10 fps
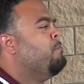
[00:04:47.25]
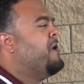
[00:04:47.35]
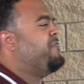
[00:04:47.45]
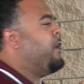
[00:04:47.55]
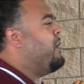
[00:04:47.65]

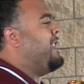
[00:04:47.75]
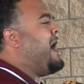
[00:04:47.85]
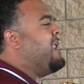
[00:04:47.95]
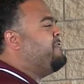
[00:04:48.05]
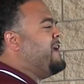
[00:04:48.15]
But there are a
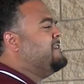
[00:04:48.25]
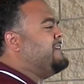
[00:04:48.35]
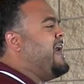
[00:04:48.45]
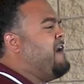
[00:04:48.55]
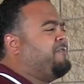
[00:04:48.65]
lot of things
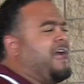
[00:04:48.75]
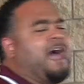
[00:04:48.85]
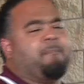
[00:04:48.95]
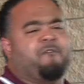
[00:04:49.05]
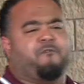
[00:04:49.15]
that have to
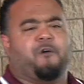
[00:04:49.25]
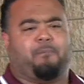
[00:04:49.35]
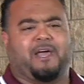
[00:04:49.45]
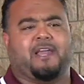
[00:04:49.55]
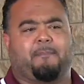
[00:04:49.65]
happen for a
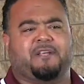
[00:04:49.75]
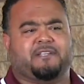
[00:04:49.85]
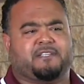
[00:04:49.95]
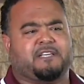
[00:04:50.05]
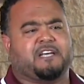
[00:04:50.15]
play to be
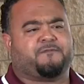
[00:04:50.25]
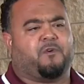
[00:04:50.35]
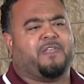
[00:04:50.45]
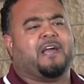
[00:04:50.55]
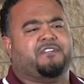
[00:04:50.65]

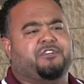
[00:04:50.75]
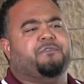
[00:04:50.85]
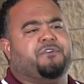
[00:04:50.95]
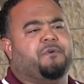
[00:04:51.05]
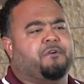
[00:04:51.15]
successful, and that is
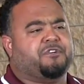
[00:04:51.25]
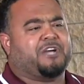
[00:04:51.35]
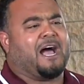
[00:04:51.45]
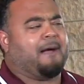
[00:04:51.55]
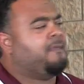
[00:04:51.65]
you doing your
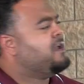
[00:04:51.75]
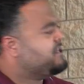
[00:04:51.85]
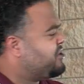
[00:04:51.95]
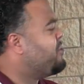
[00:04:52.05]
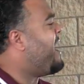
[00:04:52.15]
job.
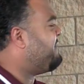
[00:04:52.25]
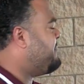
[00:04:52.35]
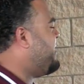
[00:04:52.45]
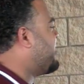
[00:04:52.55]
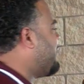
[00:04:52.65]
So you have
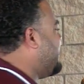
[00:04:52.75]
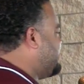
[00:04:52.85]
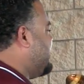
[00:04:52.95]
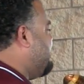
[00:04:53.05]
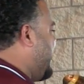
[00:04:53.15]
to be a
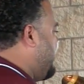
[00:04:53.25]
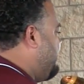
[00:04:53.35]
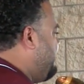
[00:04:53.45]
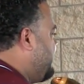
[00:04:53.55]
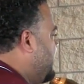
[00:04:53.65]
great teammate.
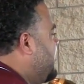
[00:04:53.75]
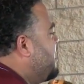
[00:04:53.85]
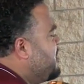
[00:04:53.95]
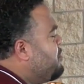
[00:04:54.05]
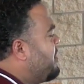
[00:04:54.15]

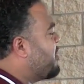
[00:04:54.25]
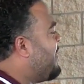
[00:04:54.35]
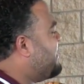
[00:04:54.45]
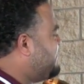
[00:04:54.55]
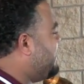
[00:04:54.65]
You know what a
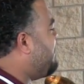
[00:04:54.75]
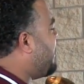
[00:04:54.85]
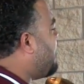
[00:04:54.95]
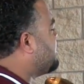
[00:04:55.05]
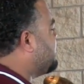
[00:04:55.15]
great
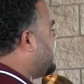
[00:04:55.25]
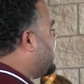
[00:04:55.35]
teammate also